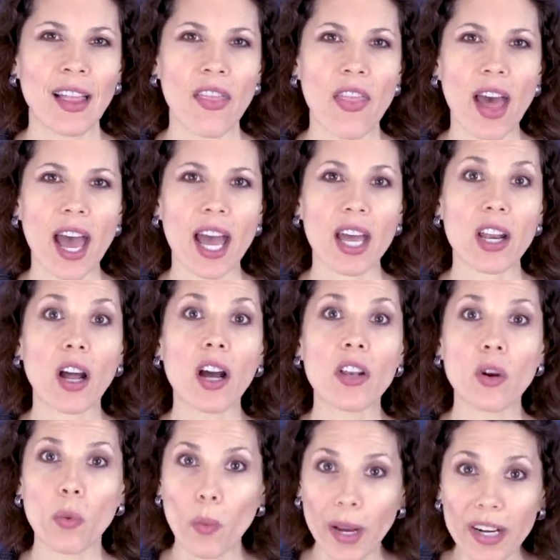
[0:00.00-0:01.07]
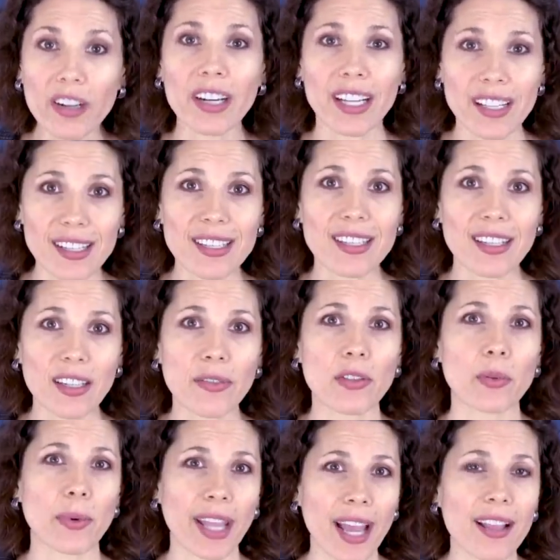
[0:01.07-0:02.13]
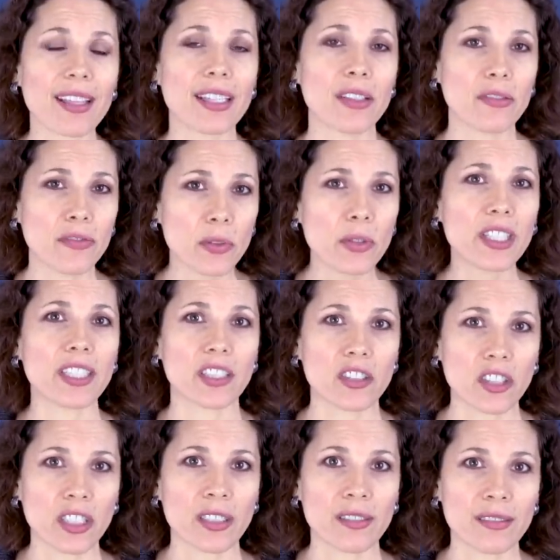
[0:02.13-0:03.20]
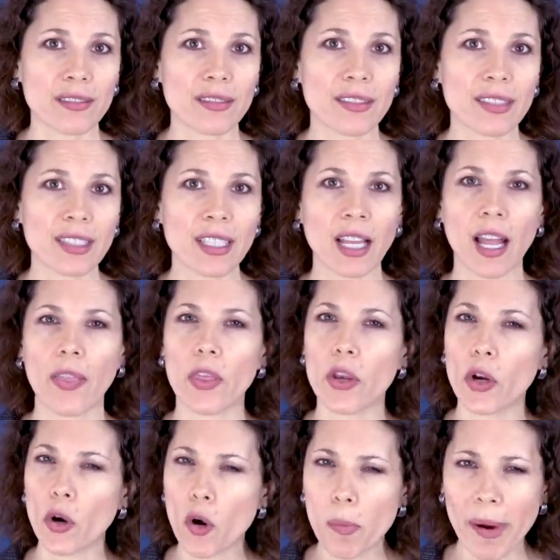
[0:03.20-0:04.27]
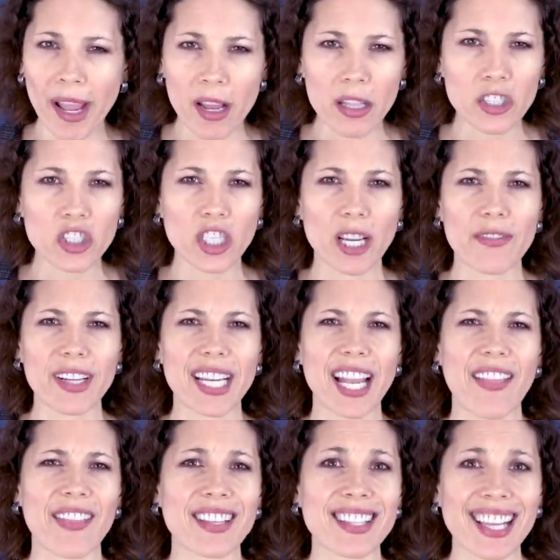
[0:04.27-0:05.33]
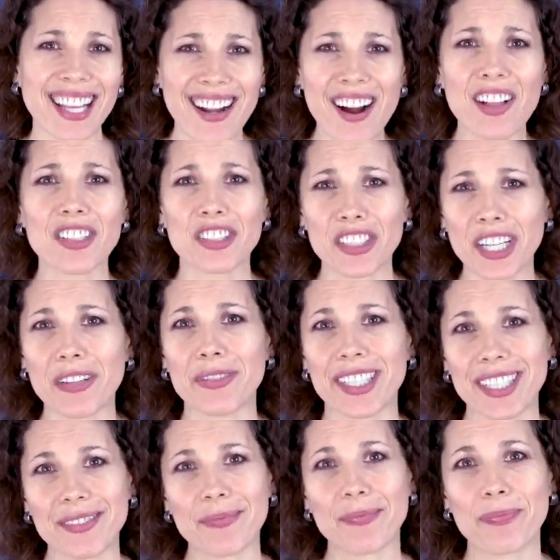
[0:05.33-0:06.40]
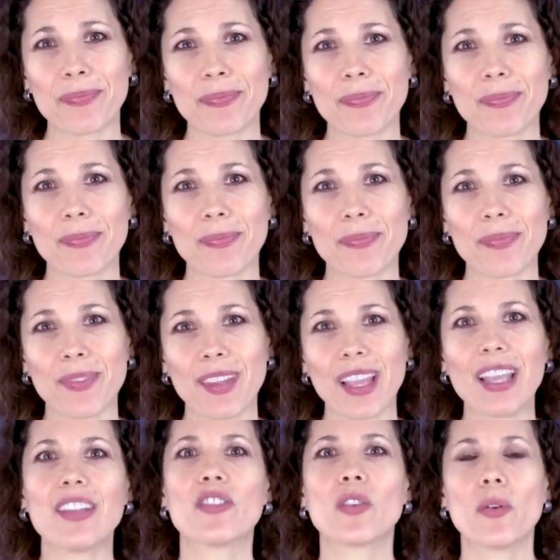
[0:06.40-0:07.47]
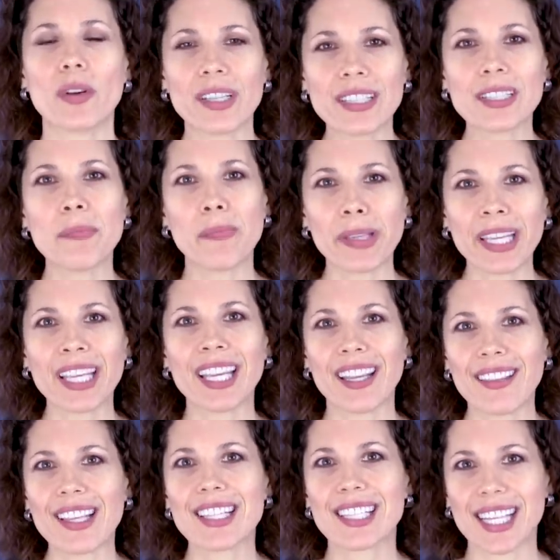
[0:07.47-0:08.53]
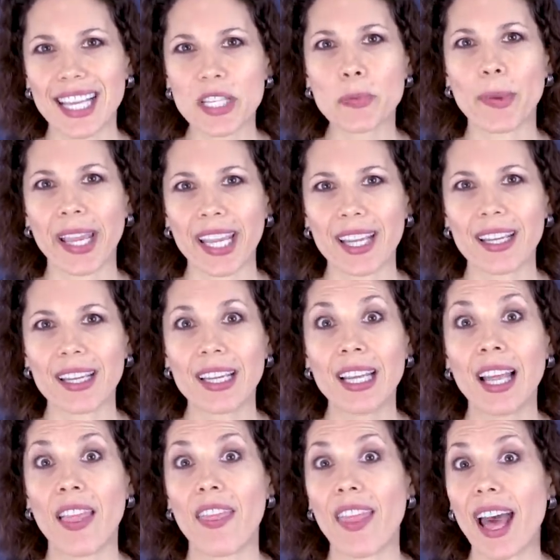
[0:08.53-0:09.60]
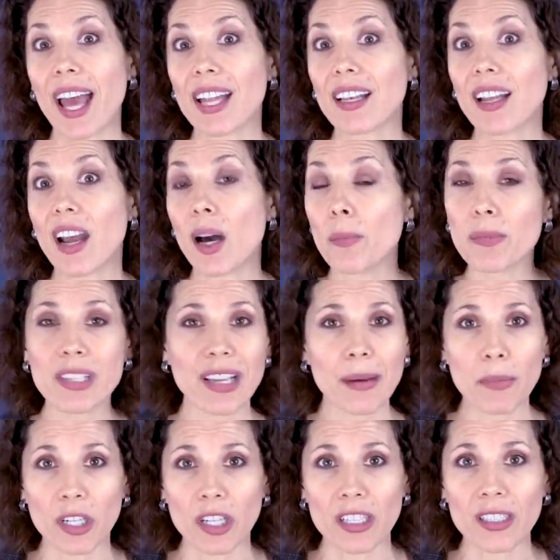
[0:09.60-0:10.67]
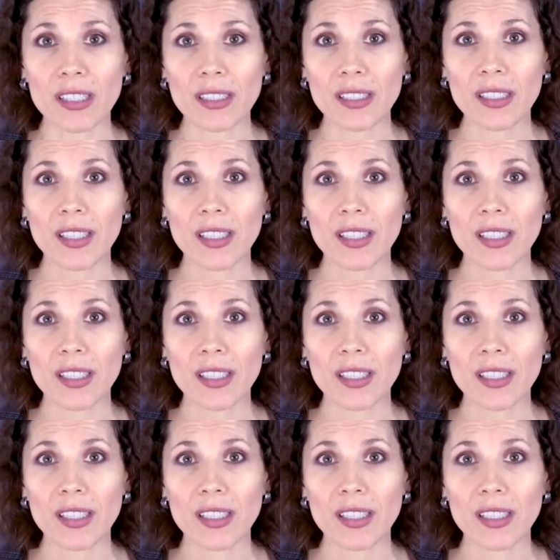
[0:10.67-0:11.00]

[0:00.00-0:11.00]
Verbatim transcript: that an awareness of the reality of food addiction and the neurobiology of it and the psychology of it is going to be in this test bank that come summer